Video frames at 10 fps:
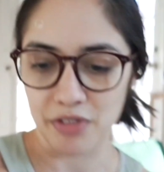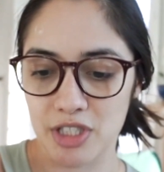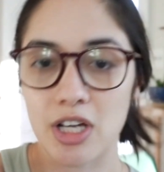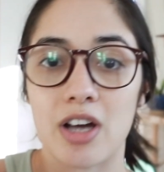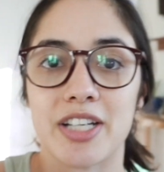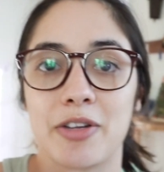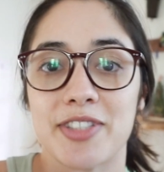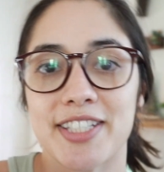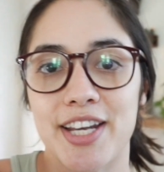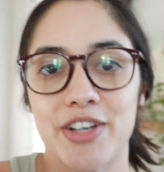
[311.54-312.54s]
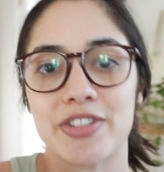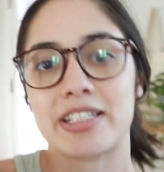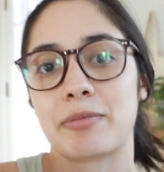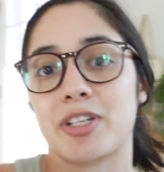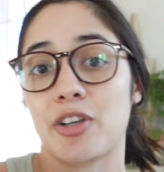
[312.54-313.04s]
gone downstairs
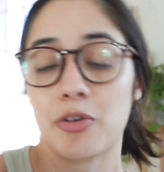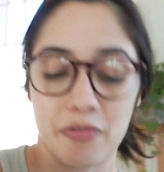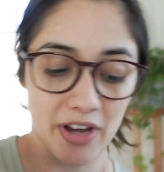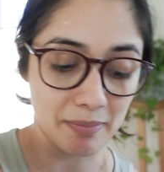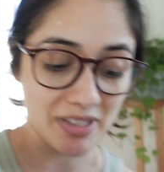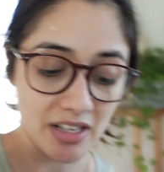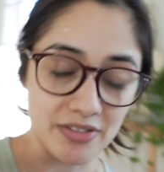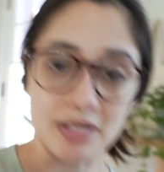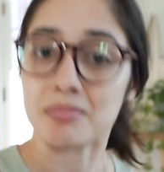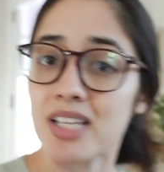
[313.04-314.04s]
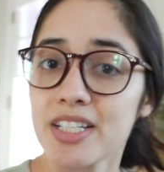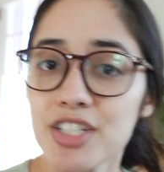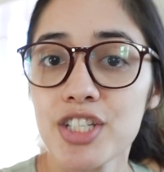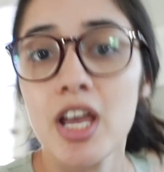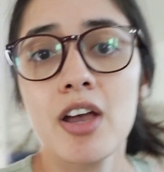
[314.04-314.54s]
and I'm gonna go find myself some
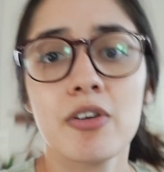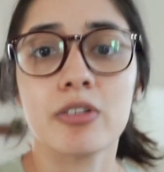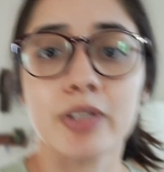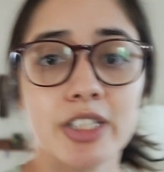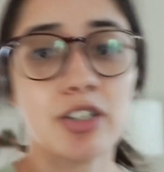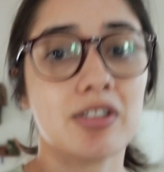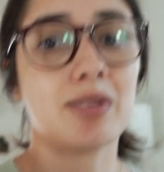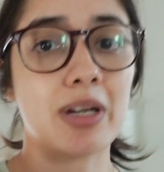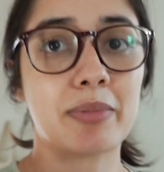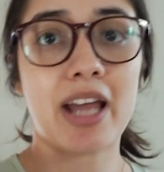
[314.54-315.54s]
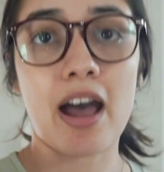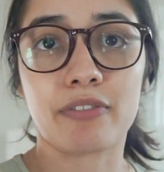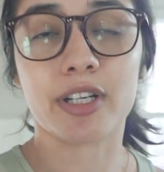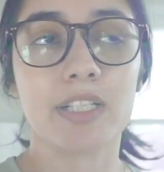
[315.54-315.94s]
lunch. Really don't know what I'm gonna have right